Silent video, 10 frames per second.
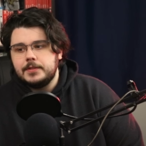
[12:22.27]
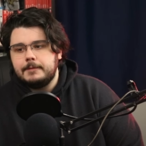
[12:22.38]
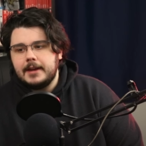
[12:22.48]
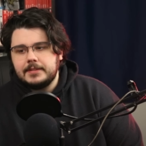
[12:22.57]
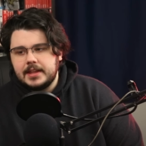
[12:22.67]
the
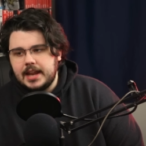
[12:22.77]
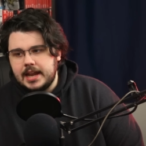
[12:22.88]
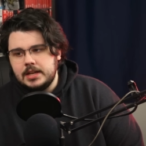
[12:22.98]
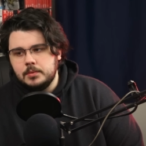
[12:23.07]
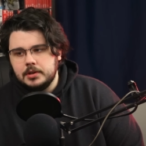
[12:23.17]
fact that
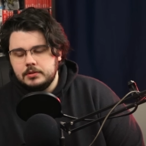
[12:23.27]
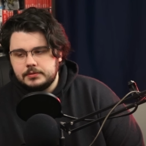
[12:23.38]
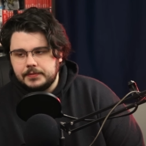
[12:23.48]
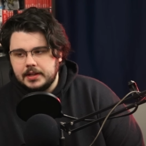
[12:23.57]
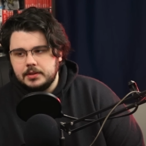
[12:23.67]
anyone
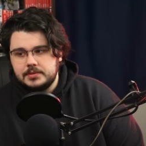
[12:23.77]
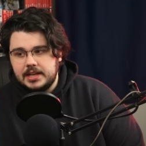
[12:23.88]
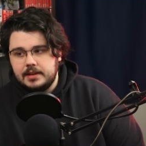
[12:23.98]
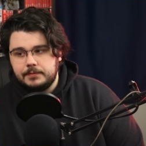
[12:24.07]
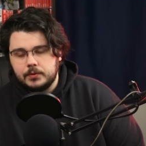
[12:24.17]
who's followed
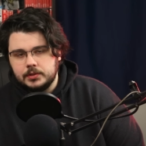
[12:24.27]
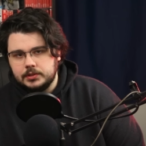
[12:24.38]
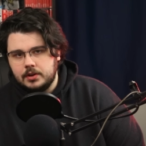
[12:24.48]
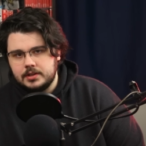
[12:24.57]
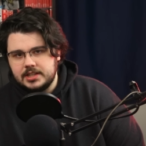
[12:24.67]
Dave for a
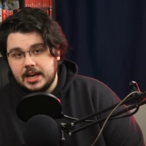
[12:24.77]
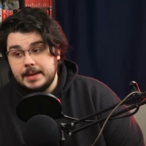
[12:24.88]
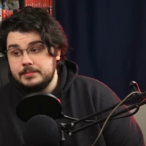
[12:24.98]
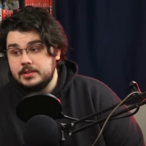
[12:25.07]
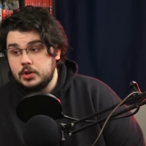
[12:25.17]
long
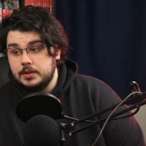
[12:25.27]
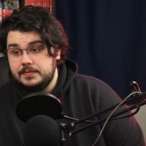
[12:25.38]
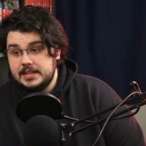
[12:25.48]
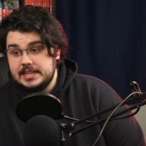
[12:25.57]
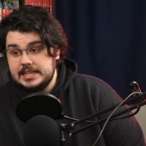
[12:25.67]
time could
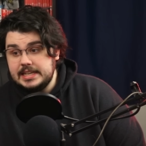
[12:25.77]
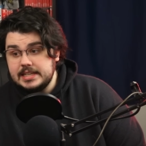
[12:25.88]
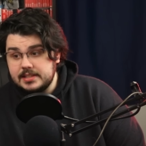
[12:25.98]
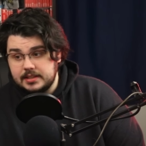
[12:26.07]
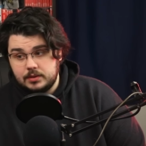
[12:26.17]
have
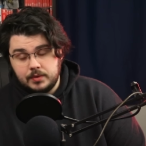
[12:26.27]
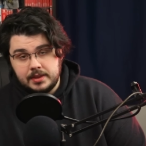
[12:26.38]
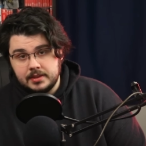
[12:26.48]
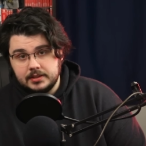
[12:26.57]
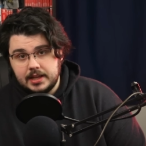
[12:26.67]
easily
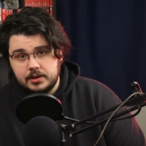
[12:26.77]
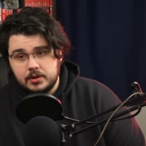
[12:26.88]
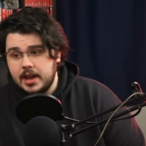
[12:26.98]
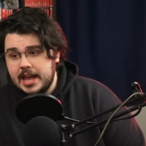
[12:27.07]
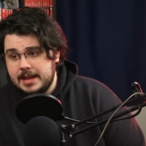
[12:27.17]
written the
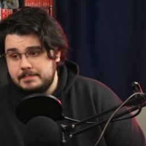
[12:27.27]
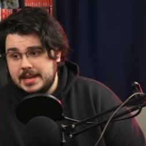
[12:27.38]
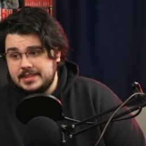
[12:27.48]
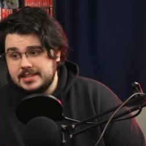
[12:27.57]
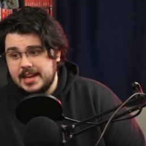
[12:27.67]
letter and
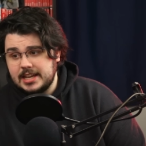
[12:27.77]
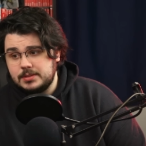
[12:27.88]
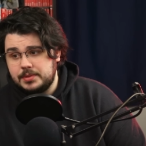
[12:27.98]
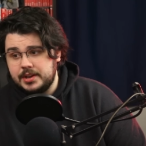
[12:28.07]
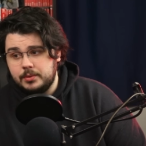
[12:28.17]
made the
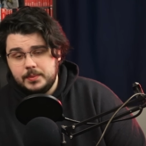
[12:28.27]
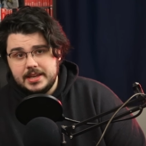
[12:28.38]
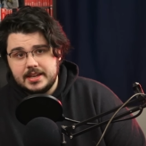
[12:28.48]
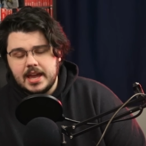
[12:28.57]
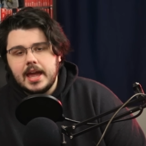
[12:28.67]
text within a
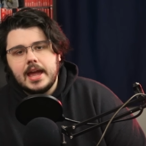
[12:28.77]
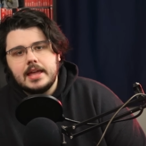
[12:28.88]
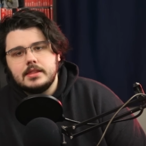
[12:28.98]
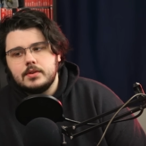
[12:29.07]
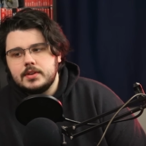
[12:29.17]
week,
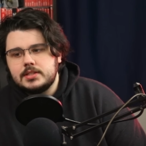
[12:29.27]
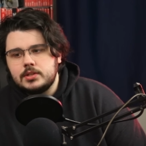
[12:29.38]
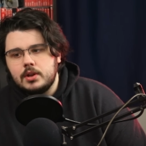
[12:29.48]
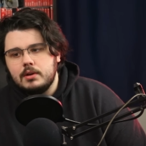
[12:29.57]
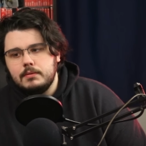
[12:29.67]
and there is
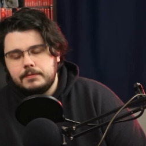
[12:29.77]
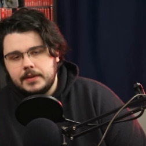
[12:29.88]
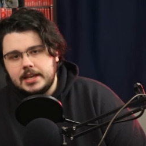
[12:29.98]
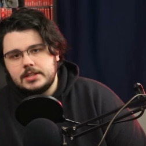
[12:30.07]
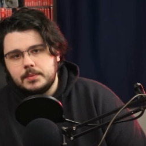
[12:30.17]
no
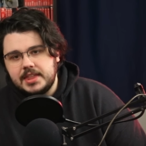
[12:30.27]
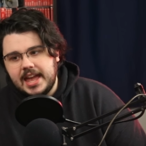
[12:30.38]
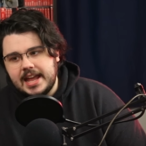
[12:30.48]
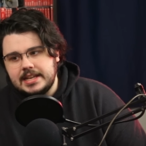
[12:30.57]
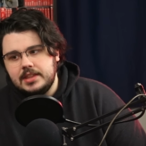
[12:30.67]
face with
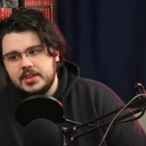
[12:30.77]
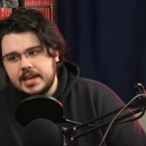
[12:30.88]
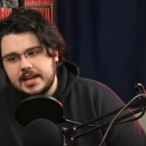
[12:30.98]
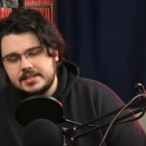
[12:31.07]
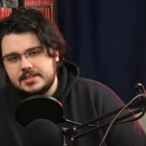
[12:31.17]

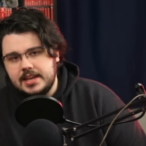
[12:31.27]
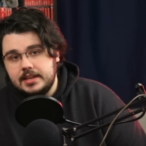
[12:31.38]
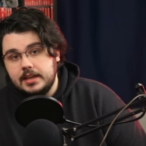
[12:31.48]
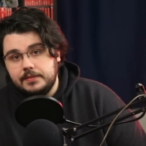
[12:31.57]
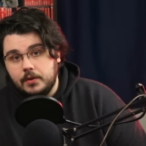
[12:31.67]
anything at
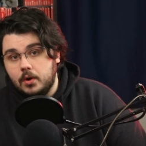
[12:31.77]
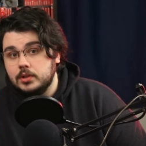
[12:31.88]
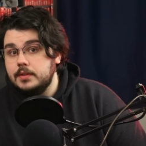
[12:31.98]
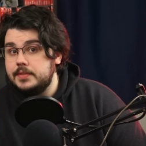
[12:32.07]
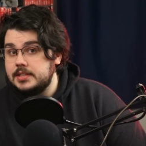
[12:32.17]
stake if
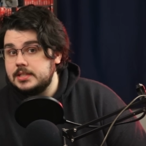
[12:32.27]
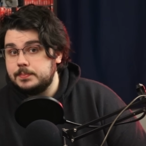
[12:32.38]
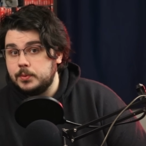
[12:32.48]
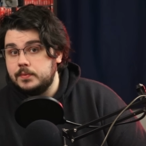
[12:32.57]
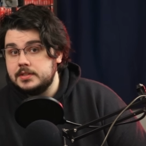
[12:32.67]
all of this is
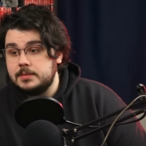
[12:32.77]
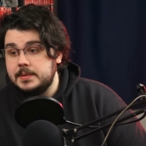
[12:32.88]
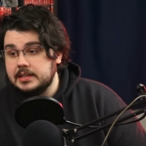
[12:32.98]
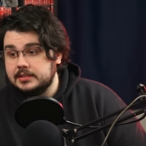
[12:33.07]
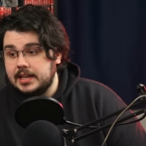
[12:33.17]
proven to
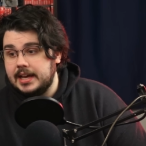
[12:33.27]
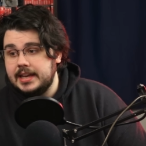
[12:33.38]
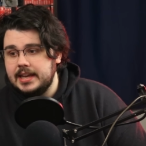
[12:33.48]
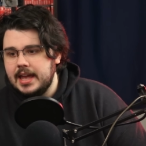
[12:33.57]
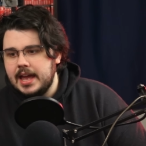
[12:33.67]
be a
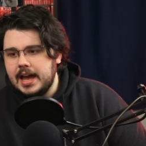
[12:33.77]
lie,